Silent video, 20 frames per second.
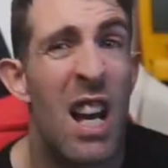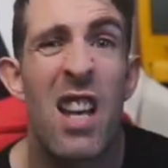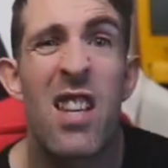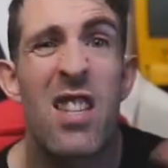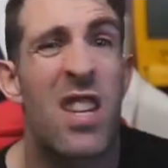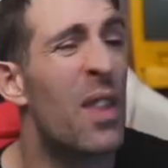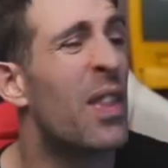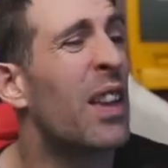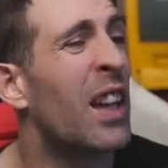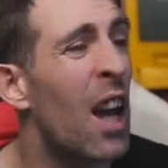So
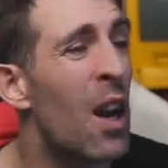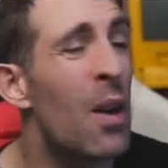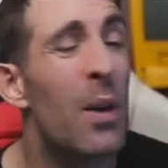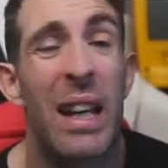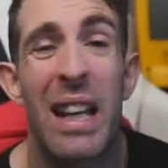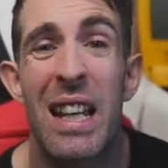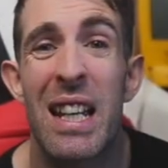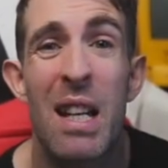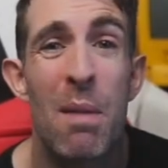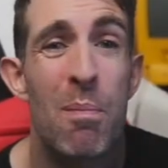the code
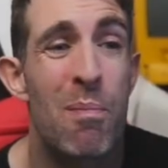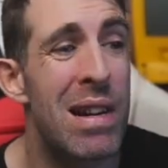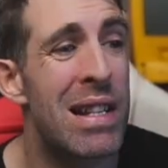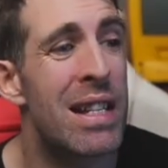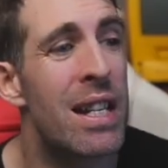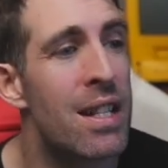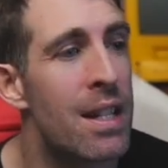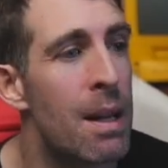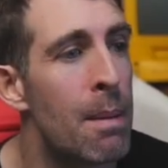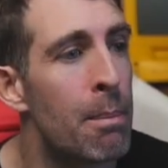here, pretty
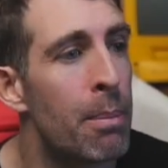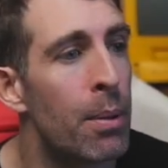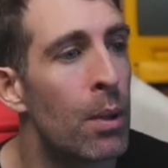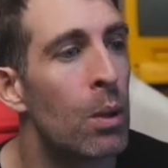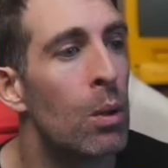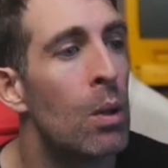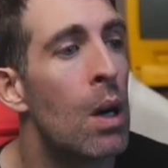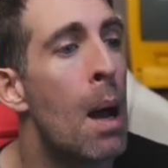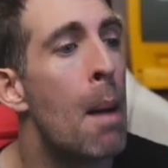simple.